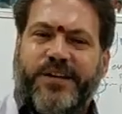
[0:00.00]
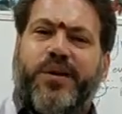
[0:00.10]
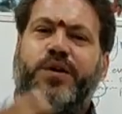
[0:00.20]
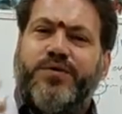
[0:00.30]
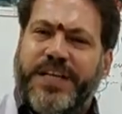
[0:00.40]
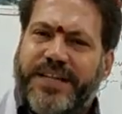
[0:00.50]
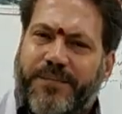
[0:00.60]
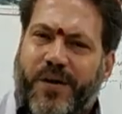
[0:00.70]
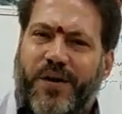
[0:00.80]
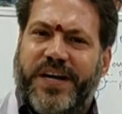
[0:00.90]
You're using
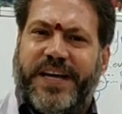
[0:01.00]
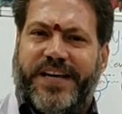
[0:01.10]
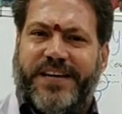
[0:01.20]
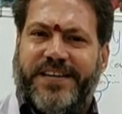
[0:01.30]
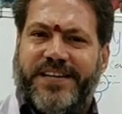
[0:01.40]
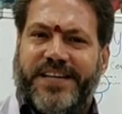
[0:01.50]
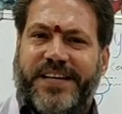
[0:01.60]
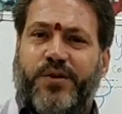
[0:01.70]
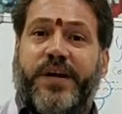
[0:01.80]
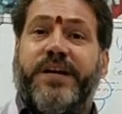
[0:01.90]
the body
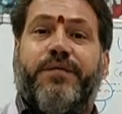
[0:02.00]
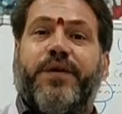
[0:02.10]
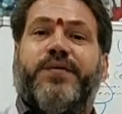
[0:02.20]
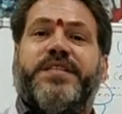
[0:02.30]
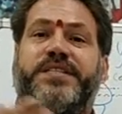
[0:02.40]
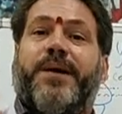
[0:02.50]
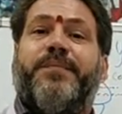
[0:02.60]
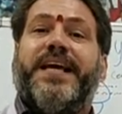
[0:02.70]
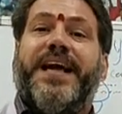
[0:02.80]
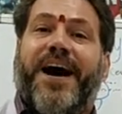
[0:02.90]
to influence
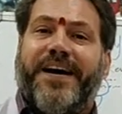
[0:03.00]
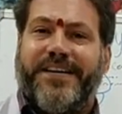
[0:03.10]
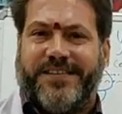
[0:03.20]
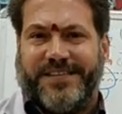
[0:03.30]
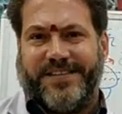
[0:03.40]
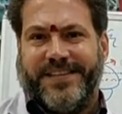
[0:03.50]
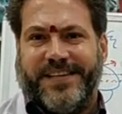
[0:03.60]
something higher.